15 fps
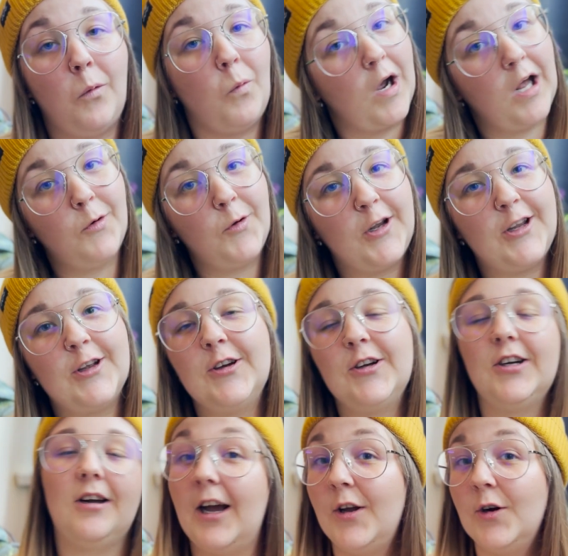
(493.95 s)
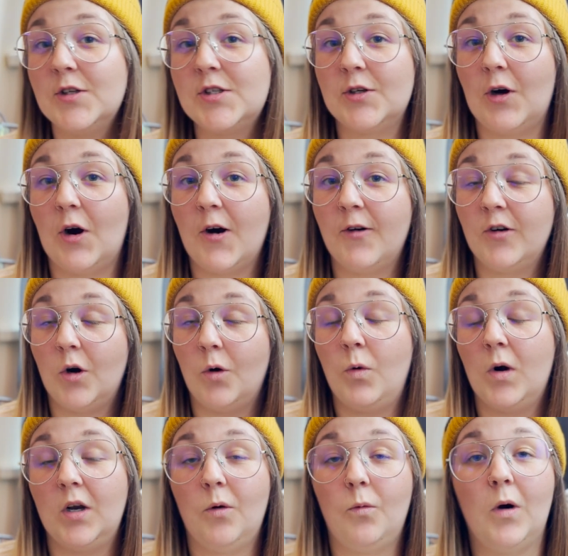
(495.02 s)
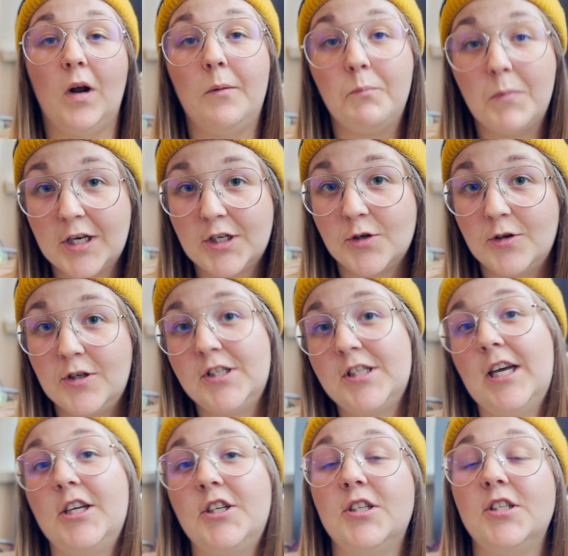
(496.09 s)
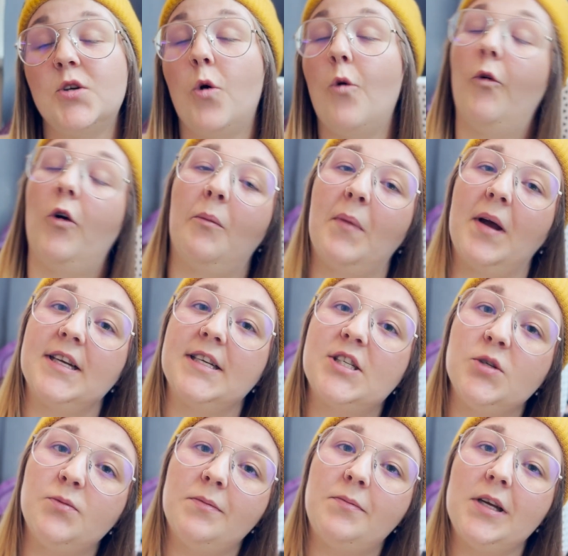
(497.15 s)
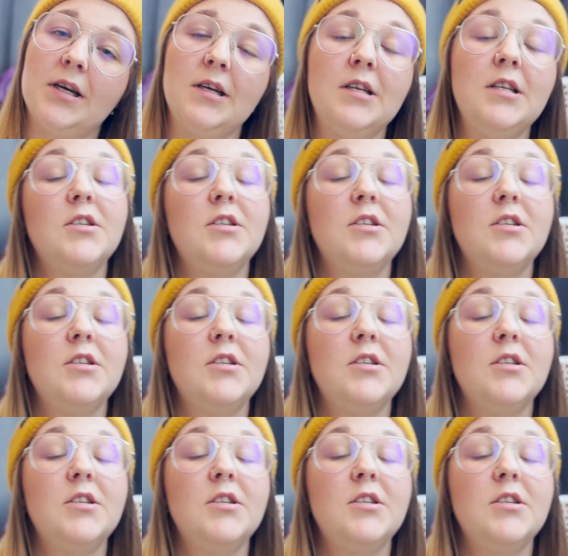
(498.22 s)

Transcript: while we're here, I also offer one-on-one mentoring sessions over on my Super Peer.